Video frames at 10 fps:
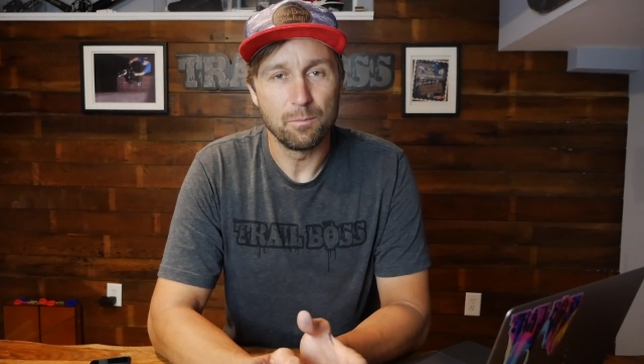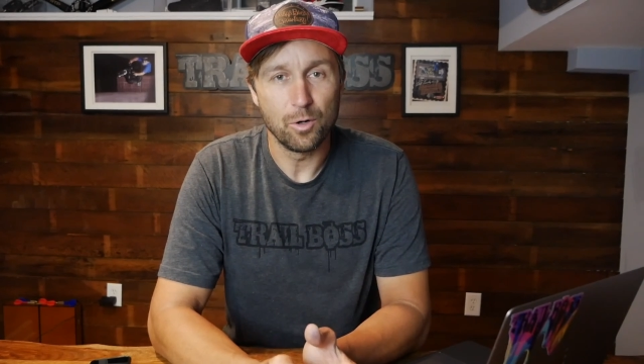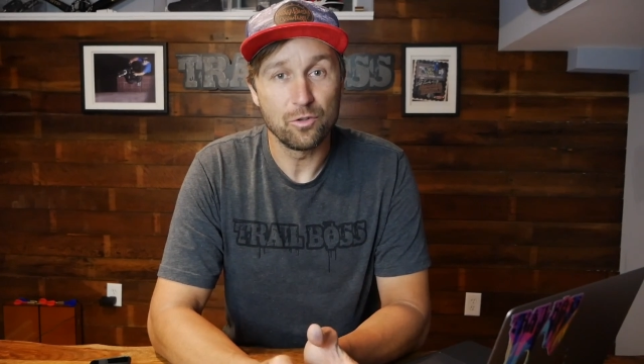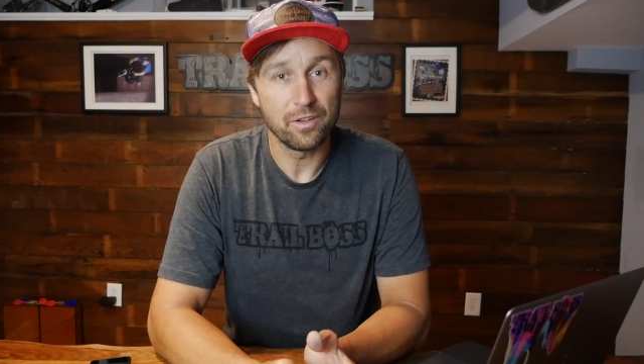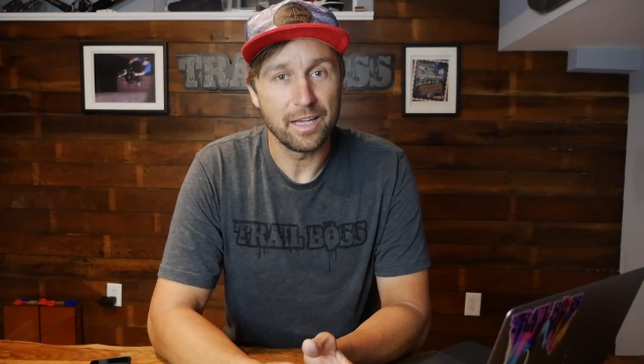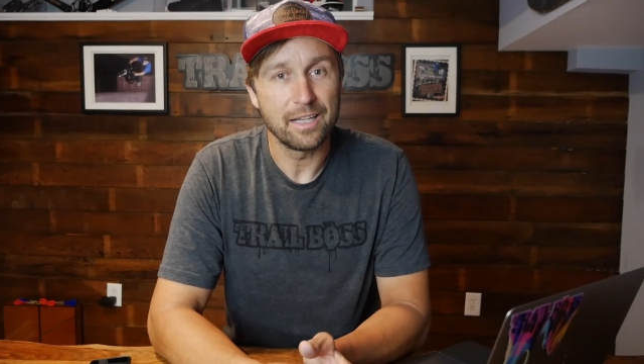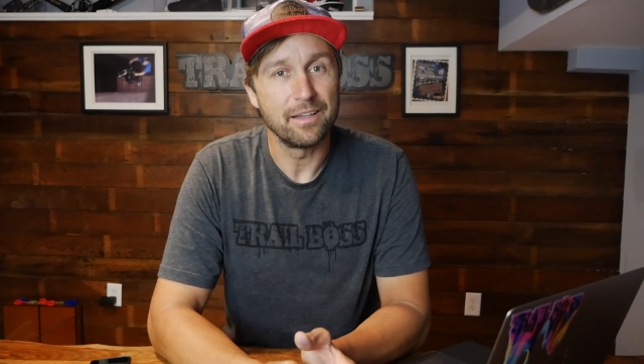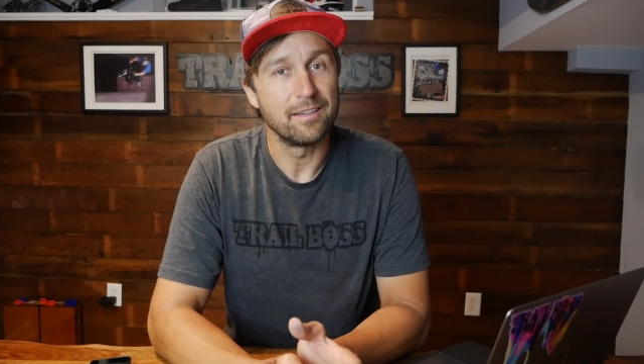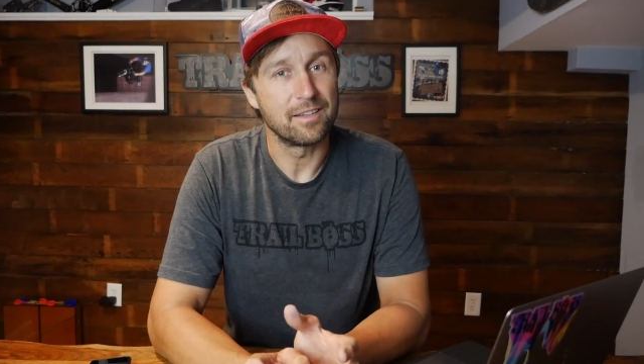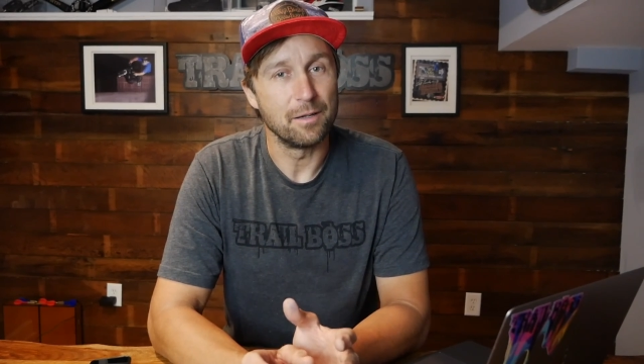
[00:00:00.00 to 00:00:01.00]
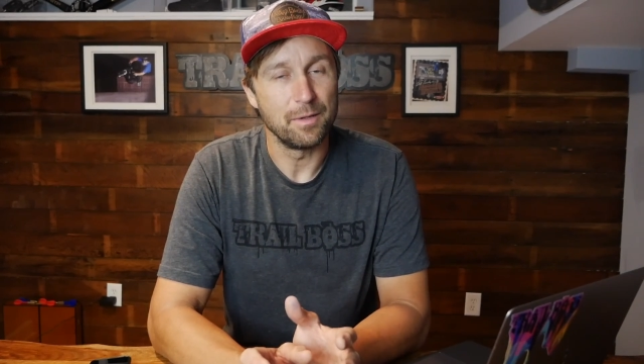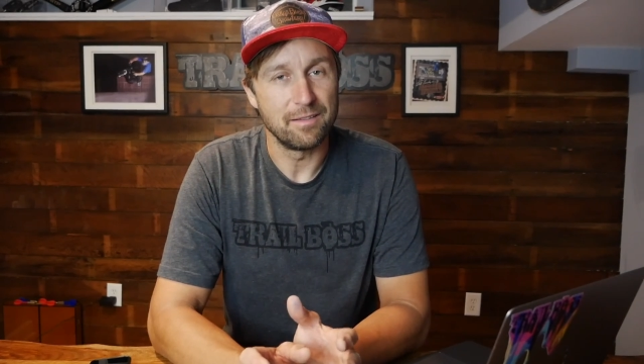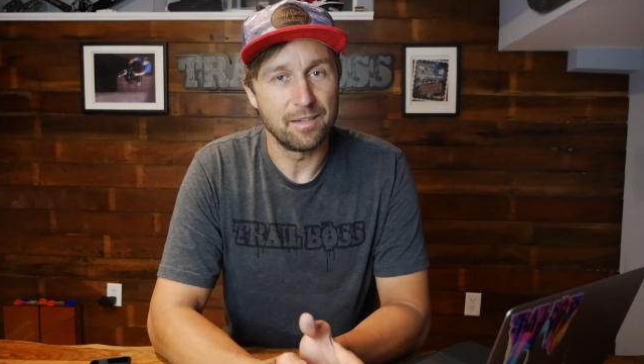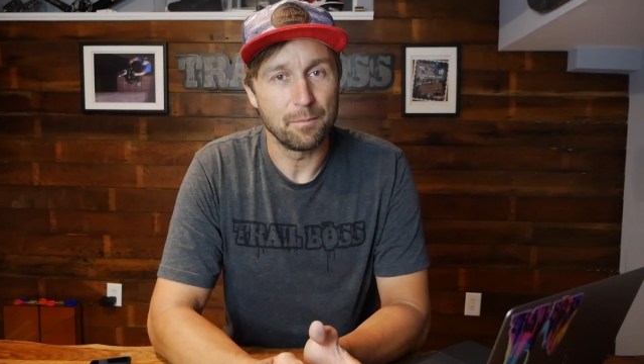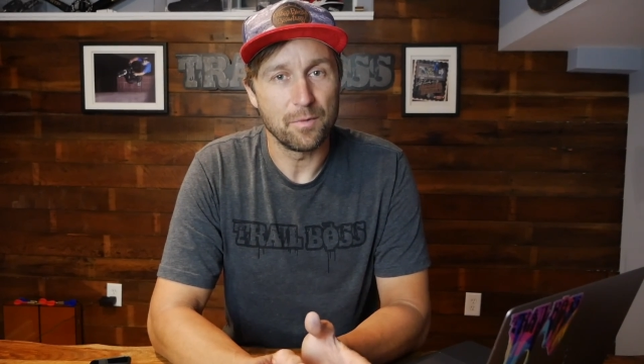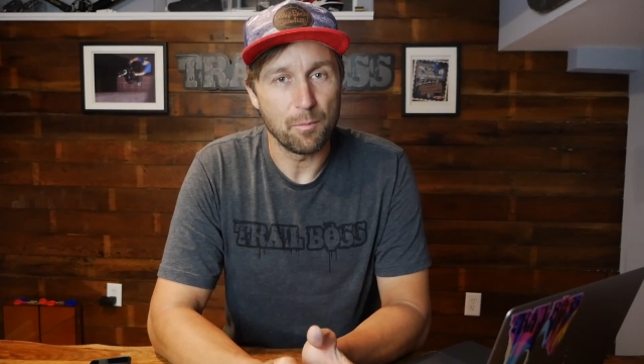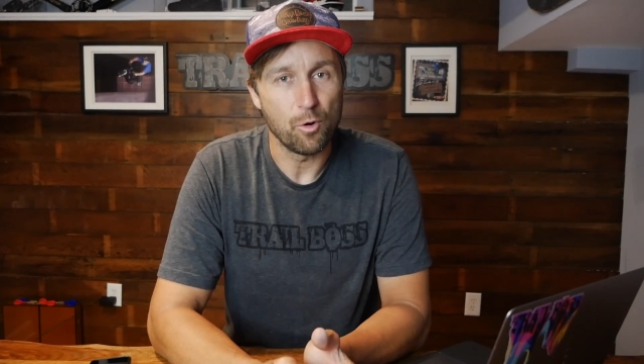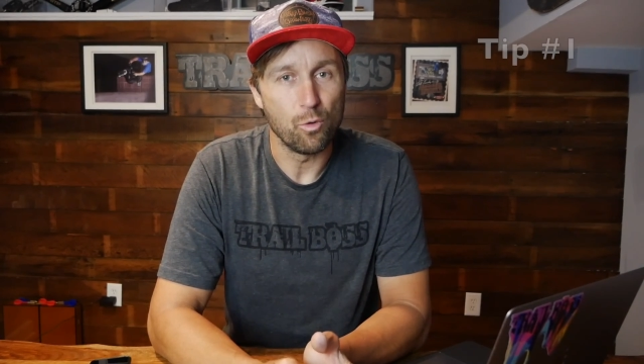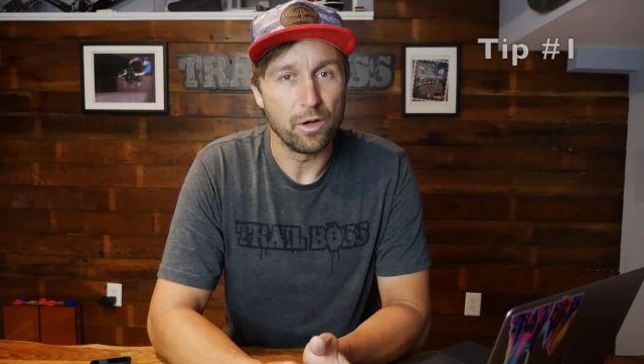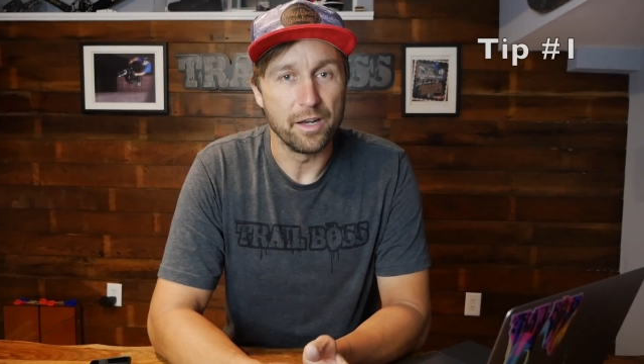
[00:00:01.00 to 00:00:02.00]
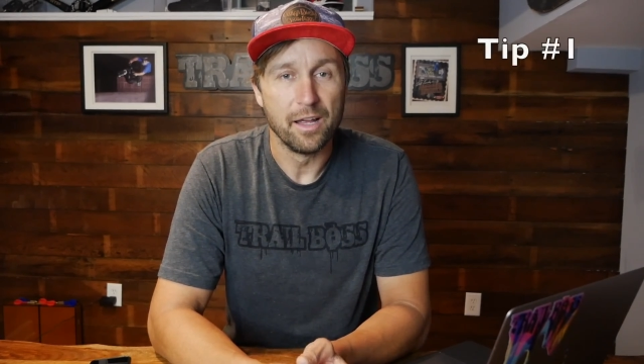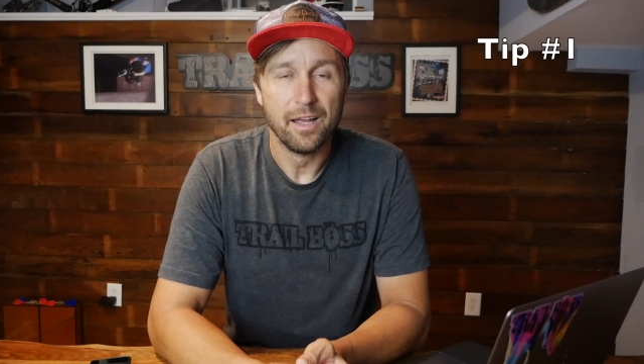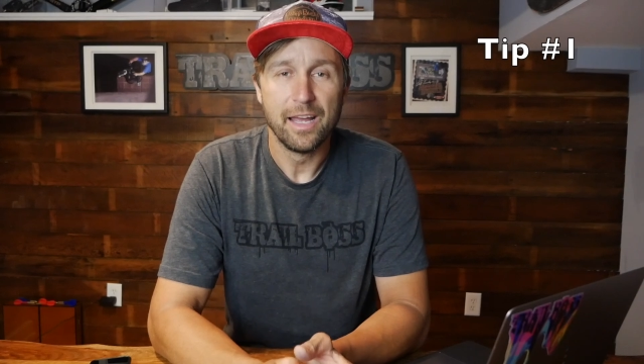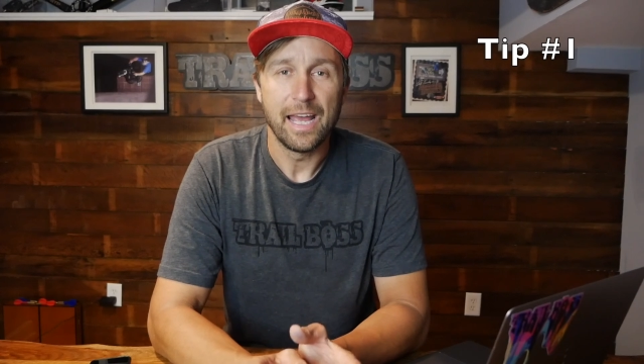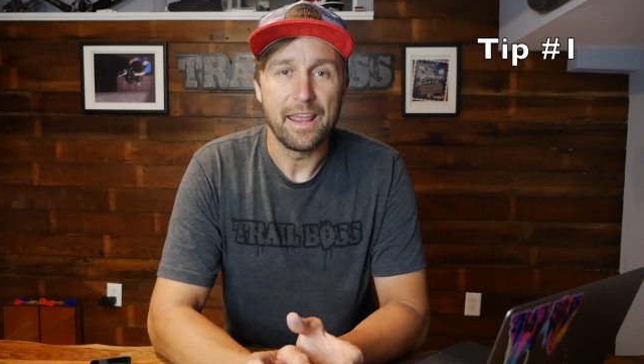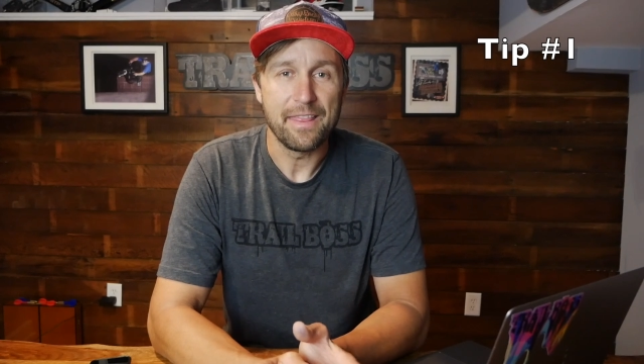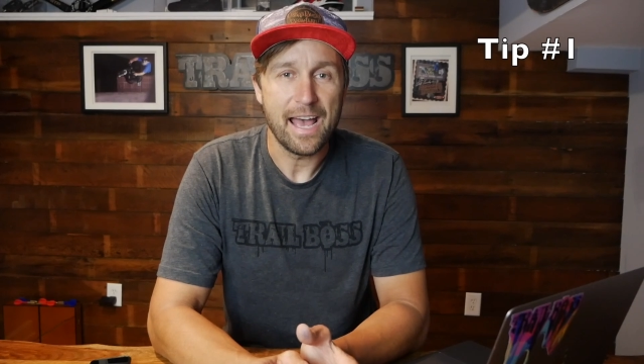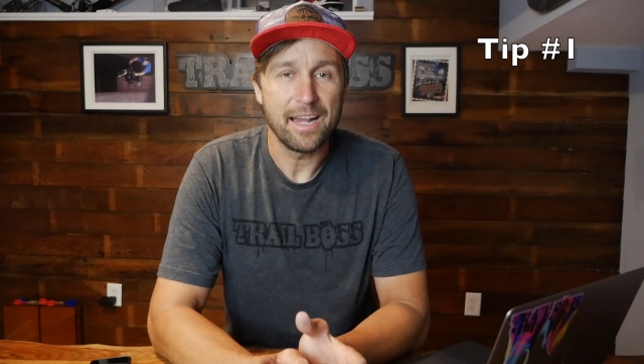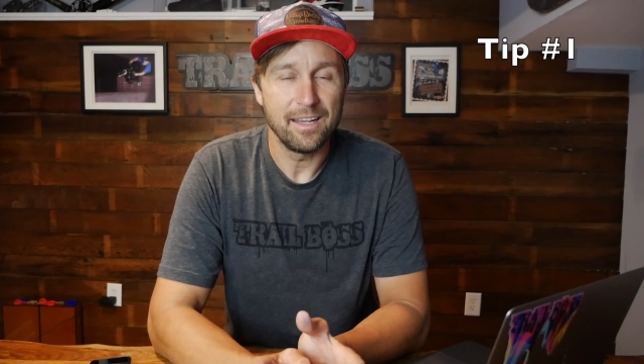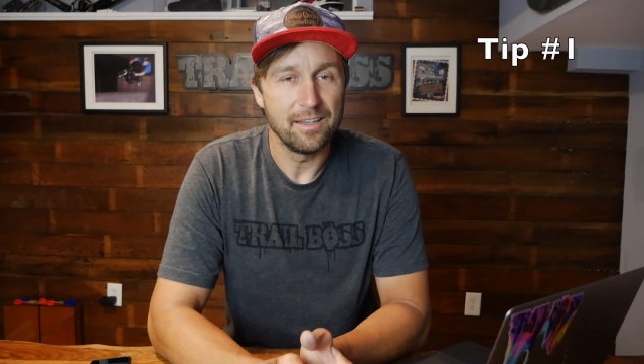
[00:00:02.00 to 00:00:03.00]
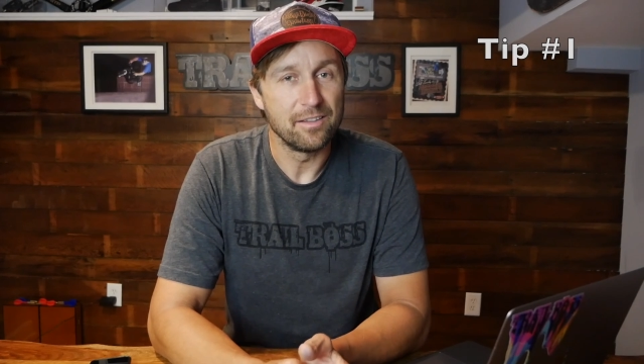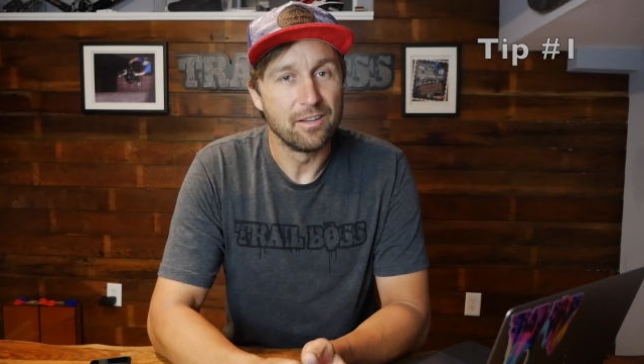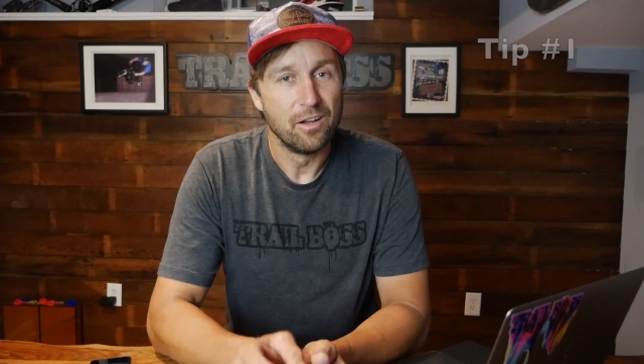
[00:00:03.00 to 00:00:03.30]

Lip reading: most likely it's going to be tip number 1, and that is